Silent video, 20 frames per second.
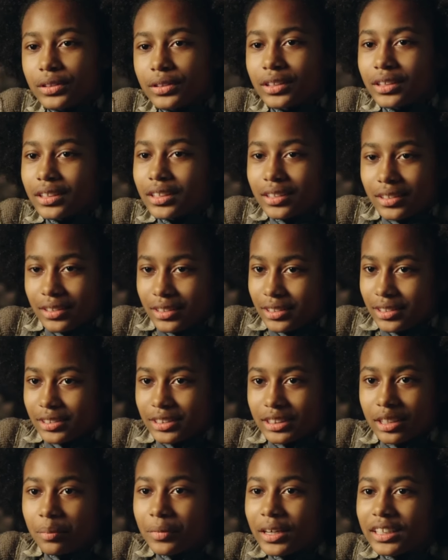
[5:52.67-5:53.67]
type place.
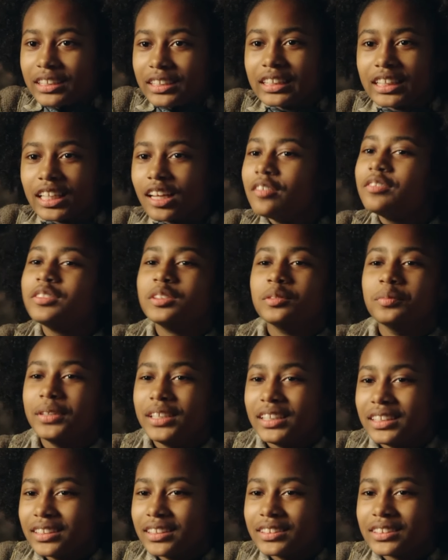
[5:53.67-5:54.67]
Anyway, Kyla Lane
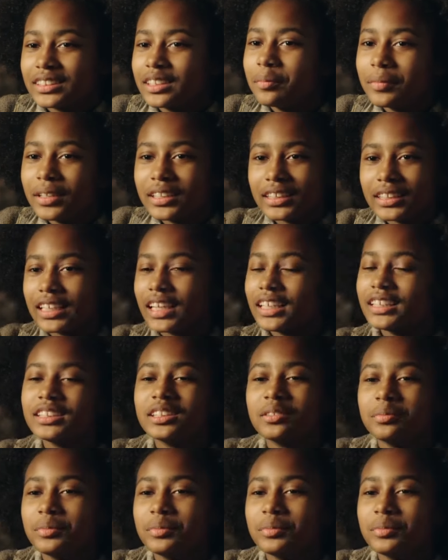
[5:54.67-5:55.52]
plays this jaded child that is